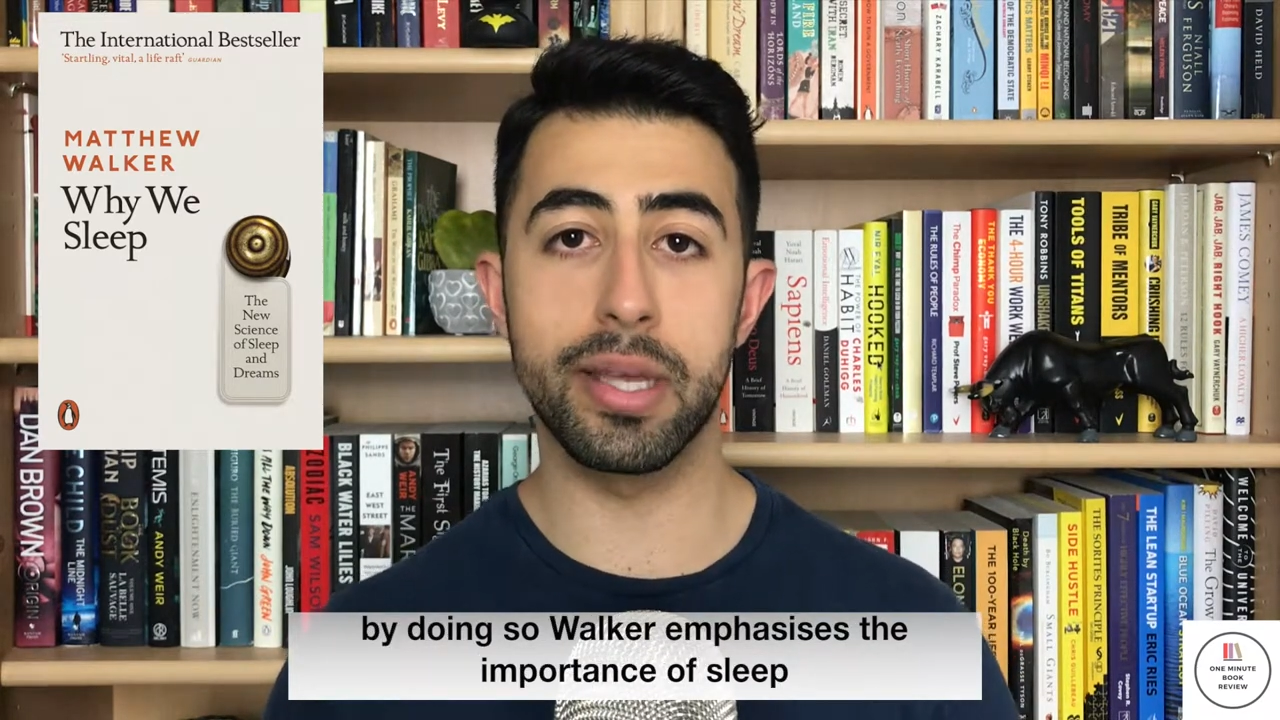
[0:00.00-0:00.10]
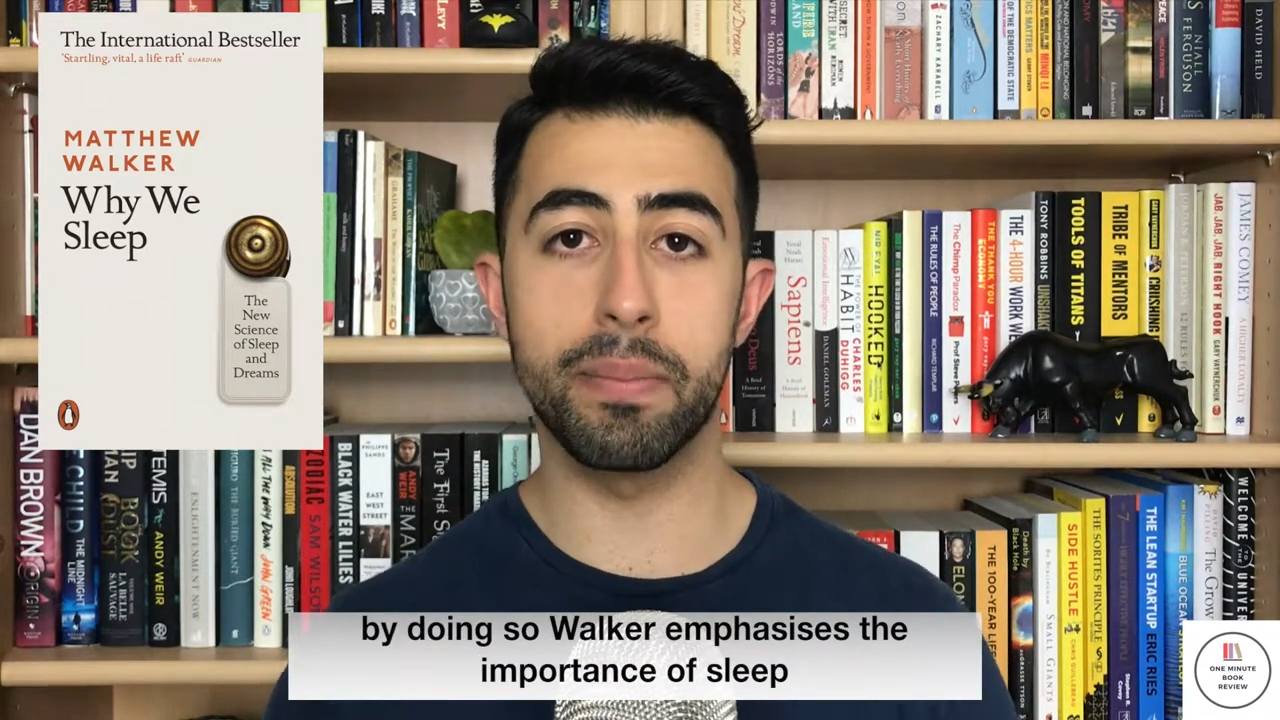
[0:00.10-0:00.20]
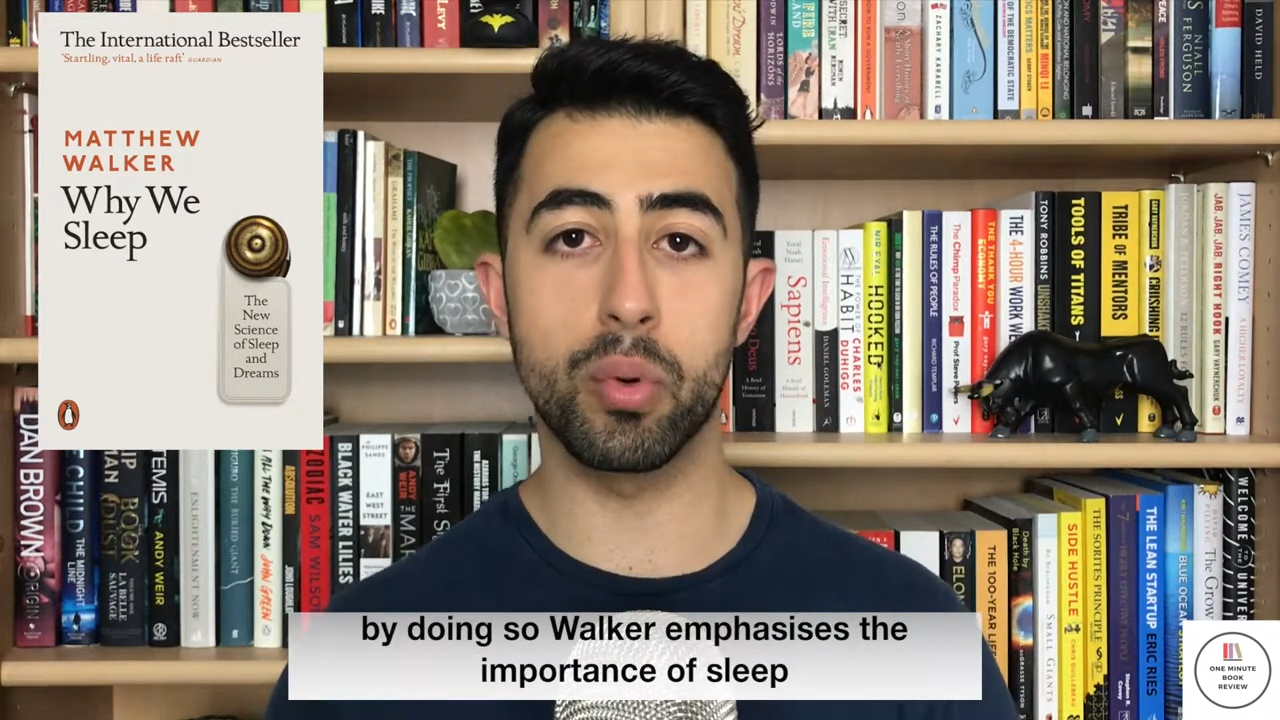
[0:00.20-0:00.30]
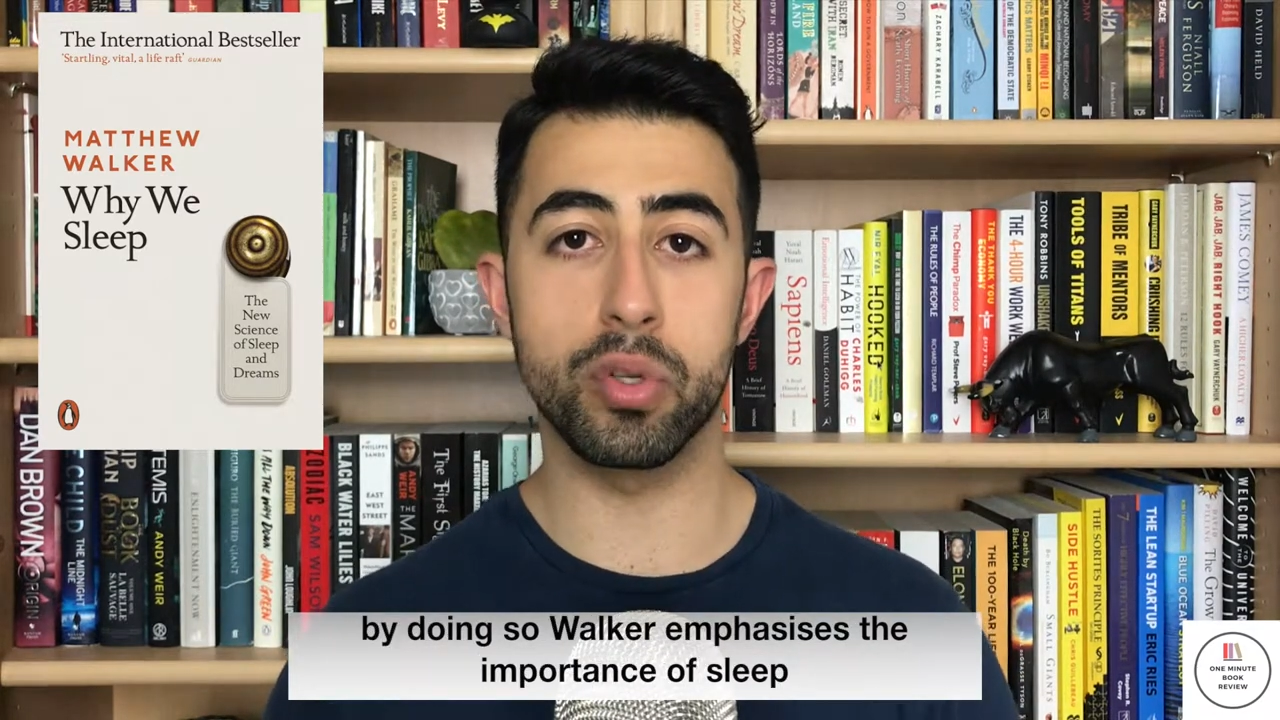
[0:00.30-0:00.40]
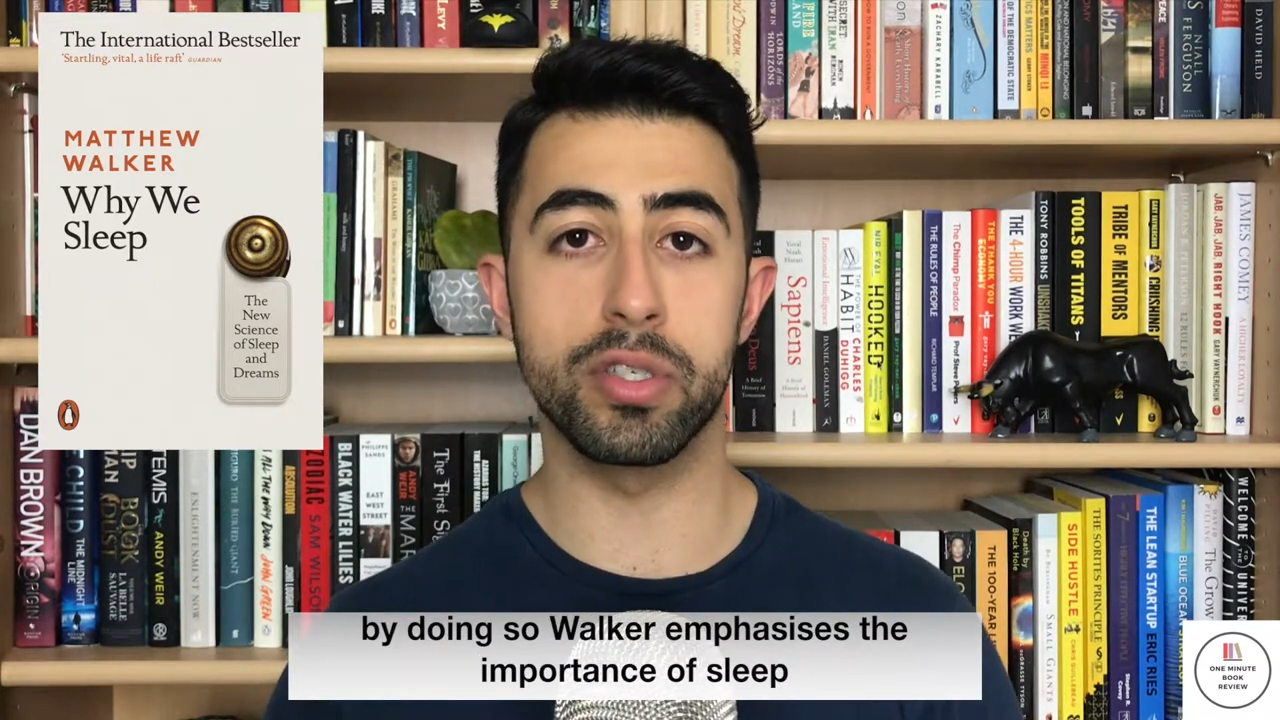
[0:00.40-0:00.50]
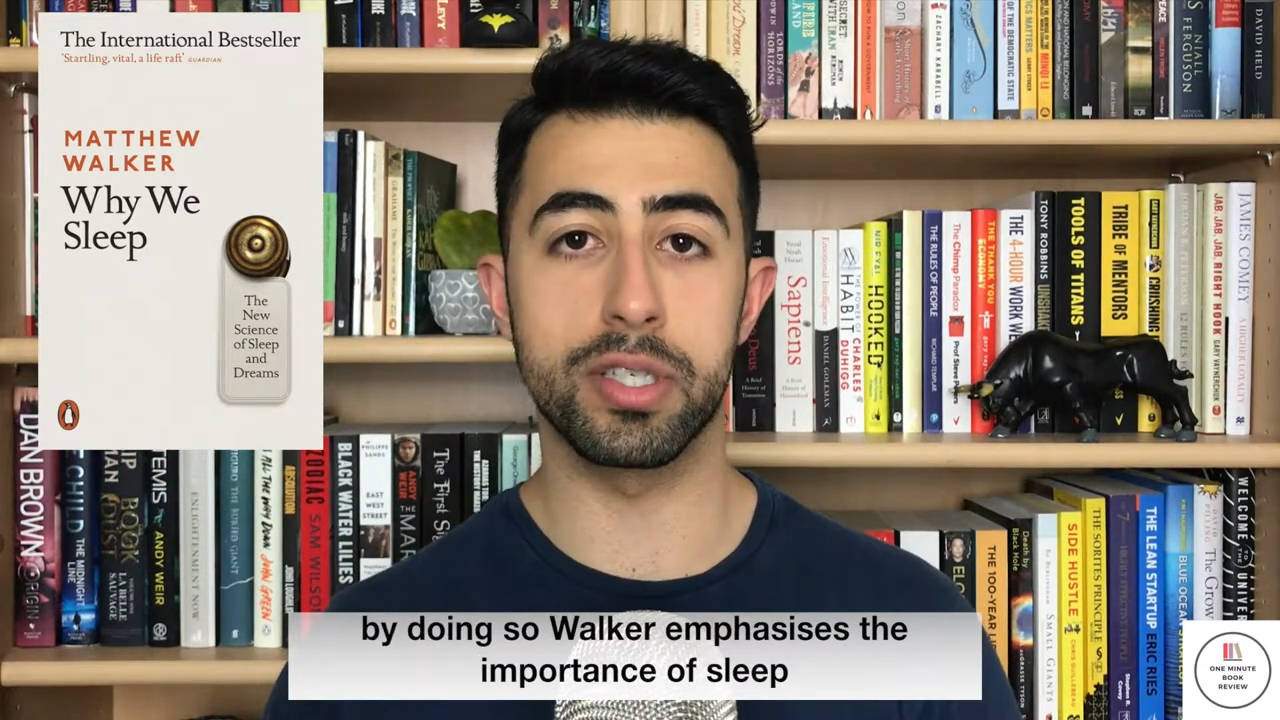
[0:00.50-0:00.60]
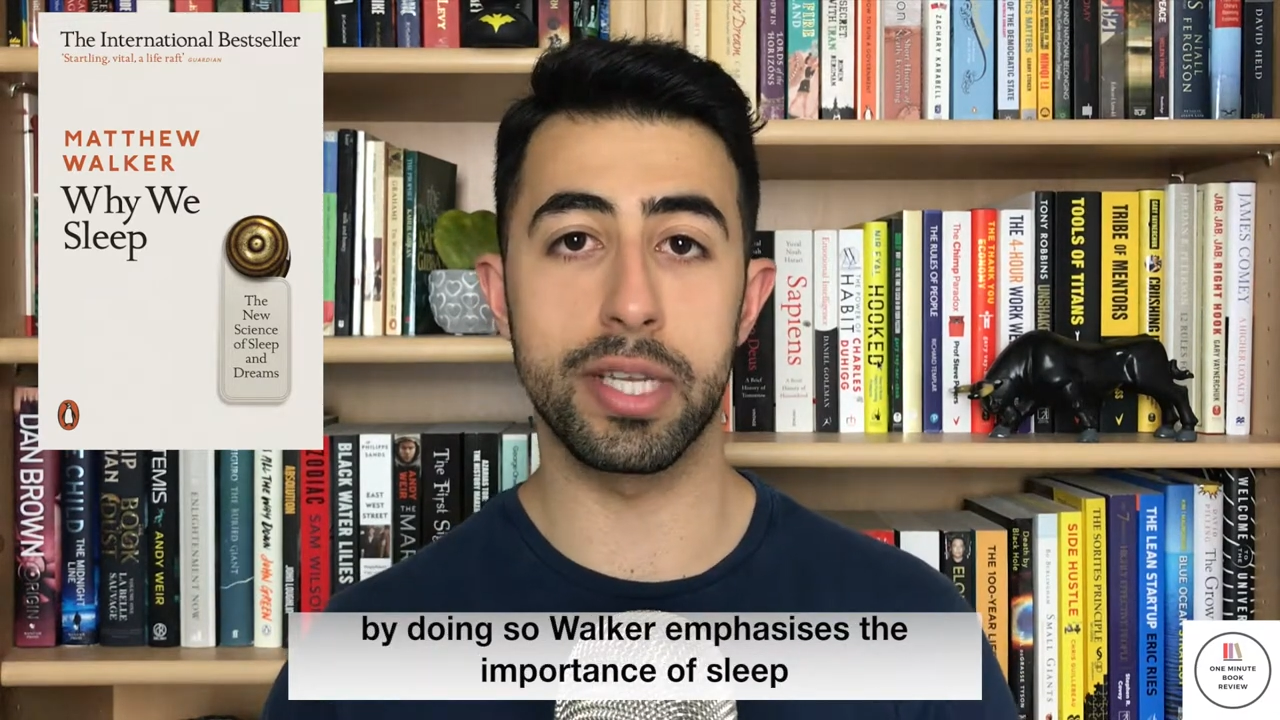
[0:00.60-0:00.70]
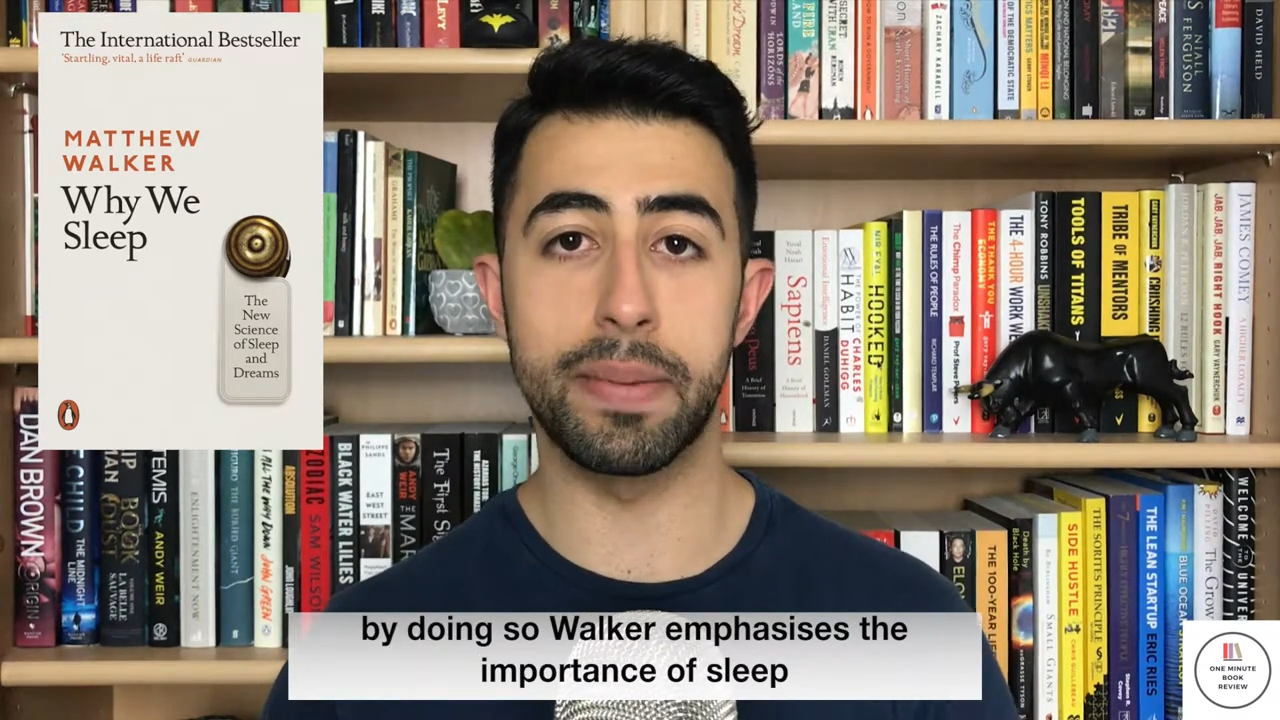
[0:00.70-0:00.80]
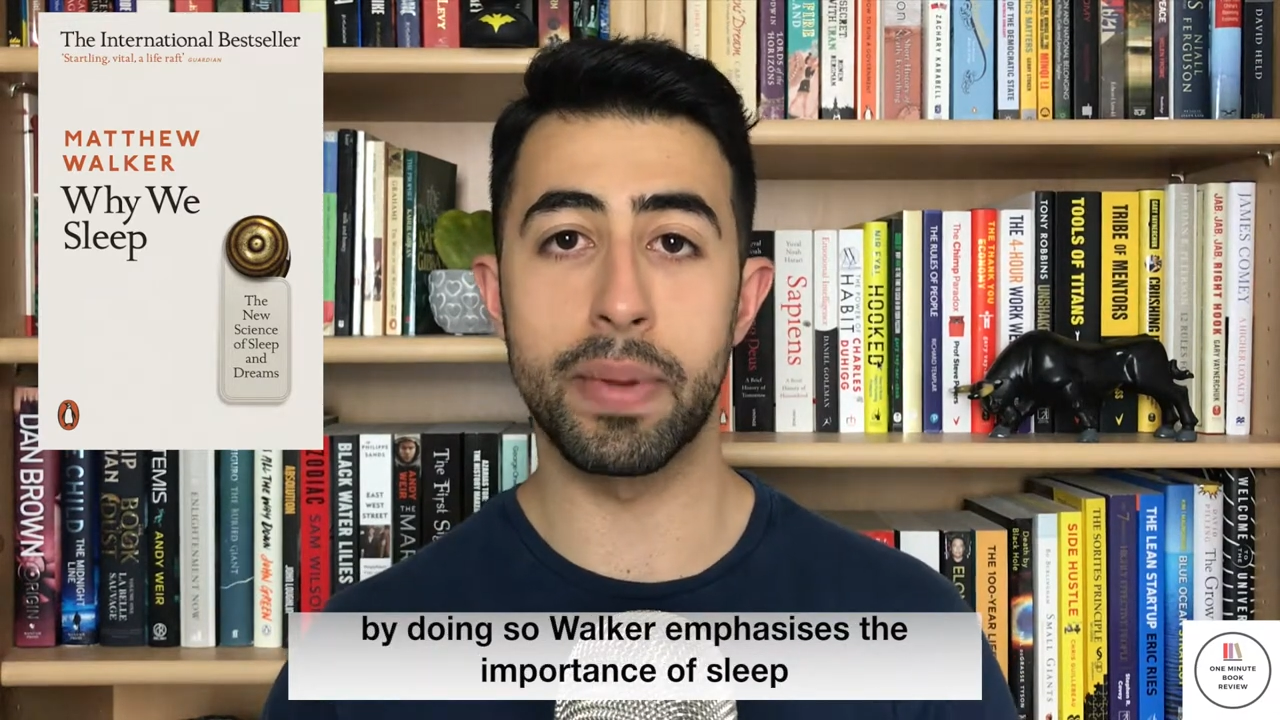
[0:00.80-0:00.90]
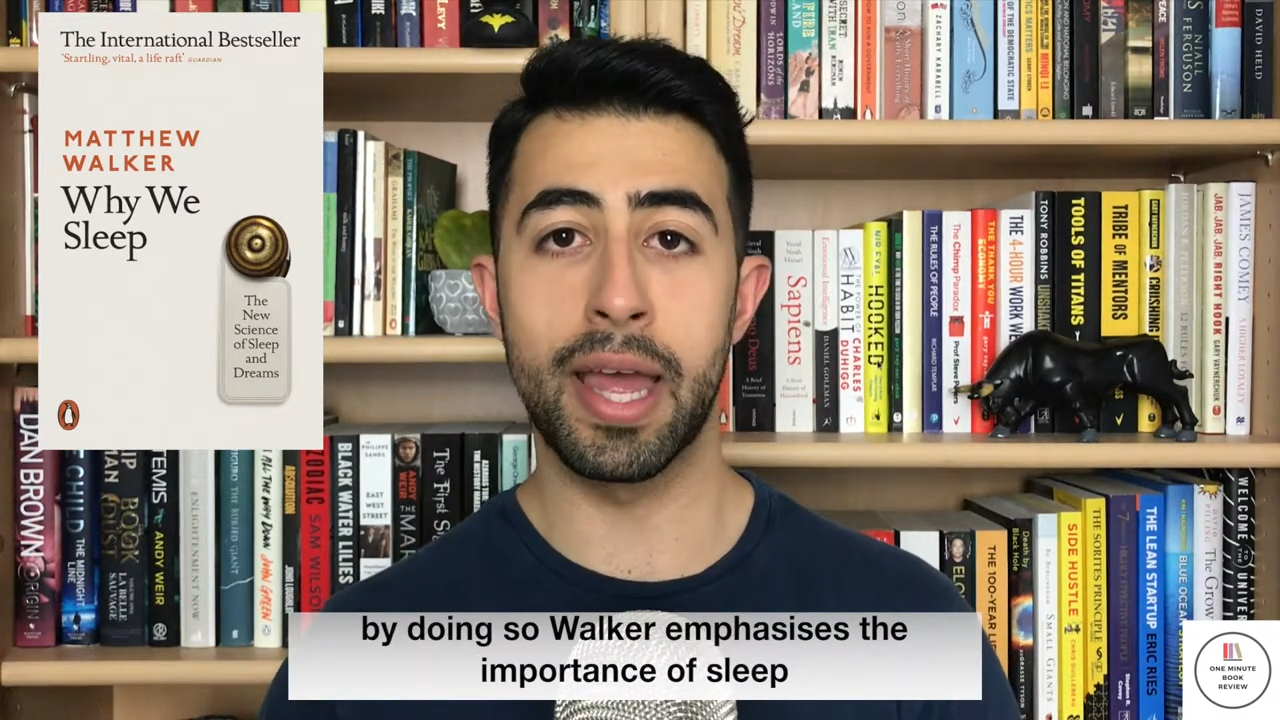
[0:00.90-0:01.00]
the importance of
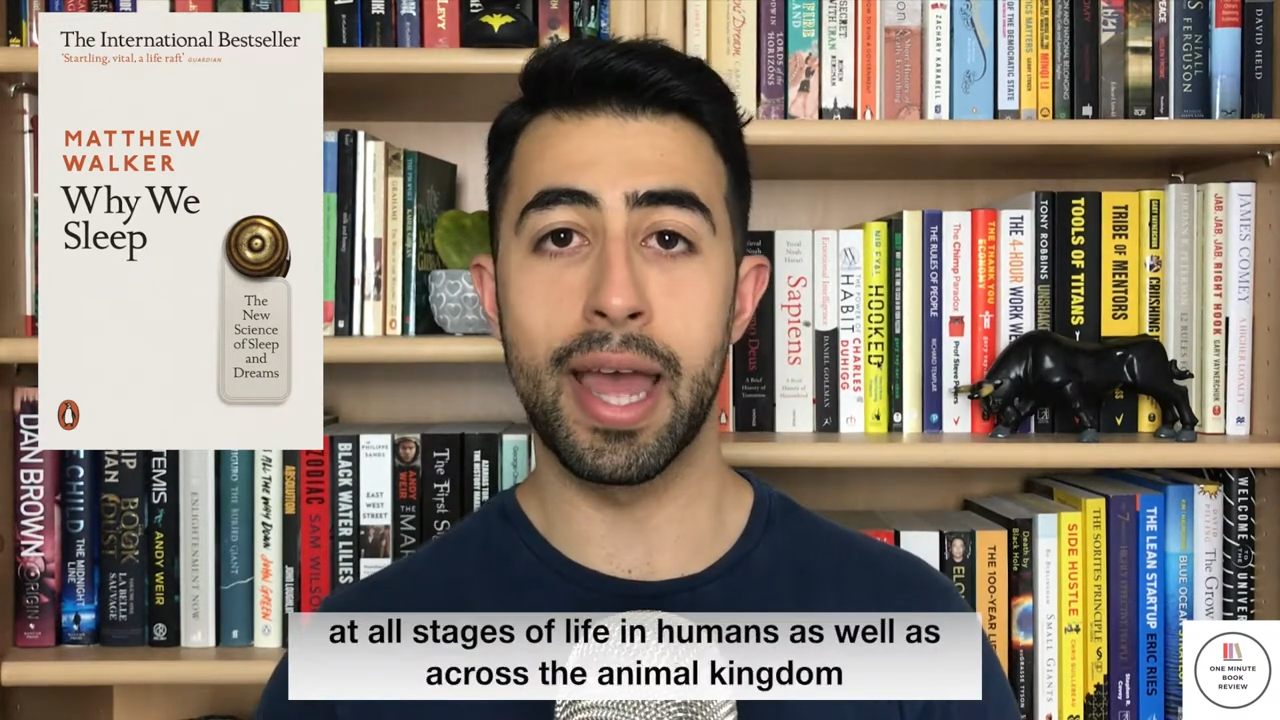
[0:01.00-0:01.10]
sleep